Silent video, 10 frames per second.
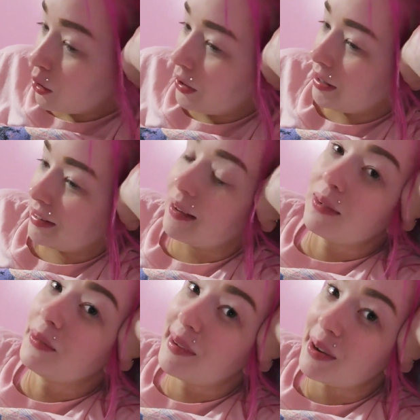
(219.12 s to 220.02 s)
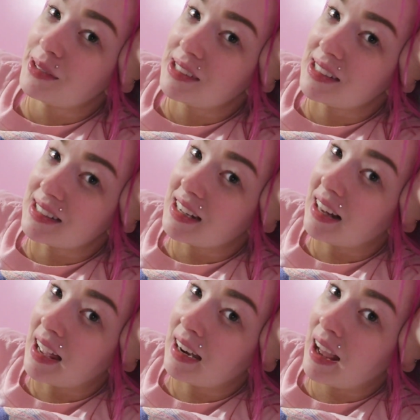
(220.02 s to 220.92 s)
told her that when we go to
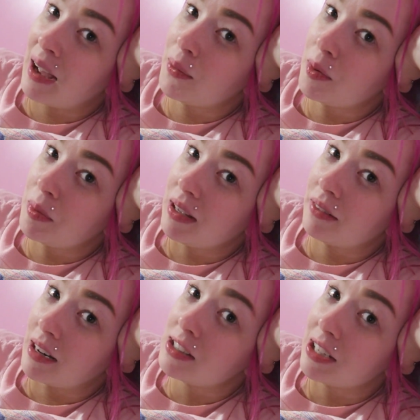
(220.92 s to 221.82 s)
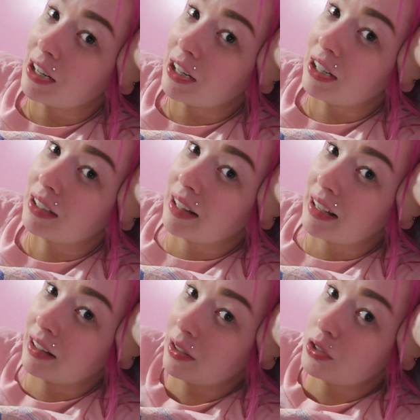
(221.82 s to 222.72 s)
Disneyland, I will be renting her
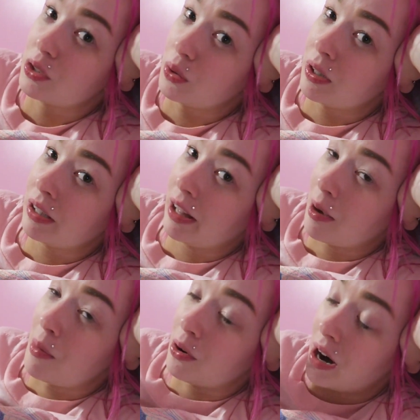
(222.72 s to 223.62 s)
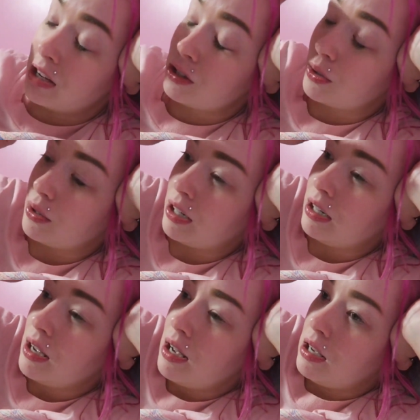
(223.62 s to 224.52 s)
like a little scooter, like a motorized
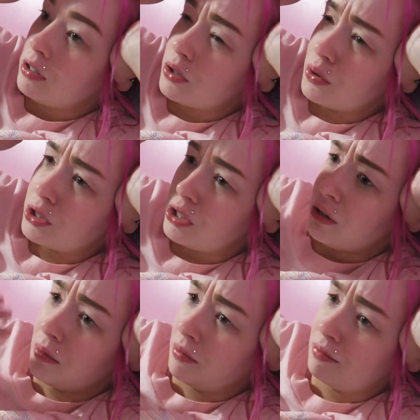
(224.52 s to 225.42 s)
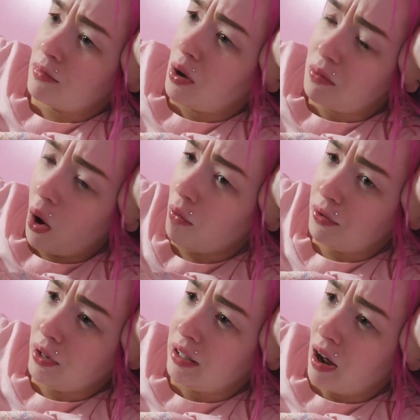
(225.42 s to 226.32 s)
scooter, so she'll
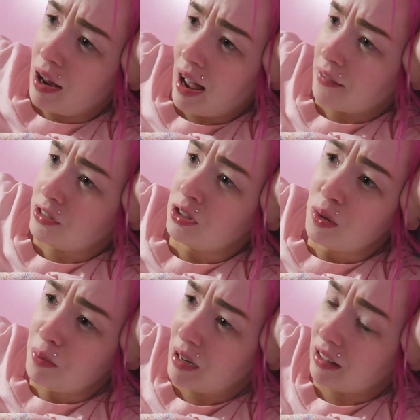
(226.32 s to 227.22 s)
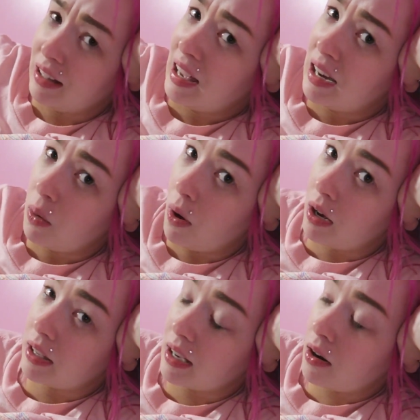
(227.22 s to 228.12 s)
hopefully not have to do barely any
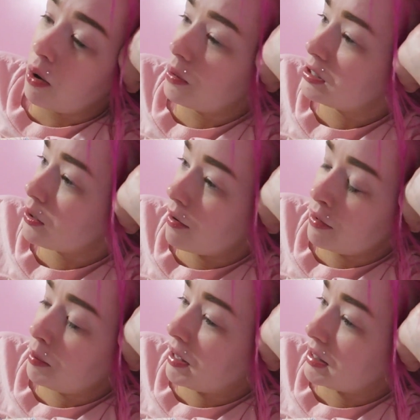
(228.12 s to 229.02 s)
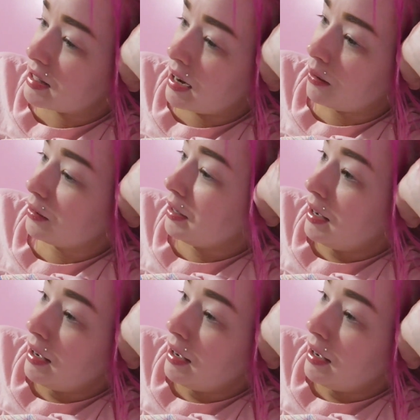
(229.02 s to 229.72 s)
walking at all whatsoever, because I don't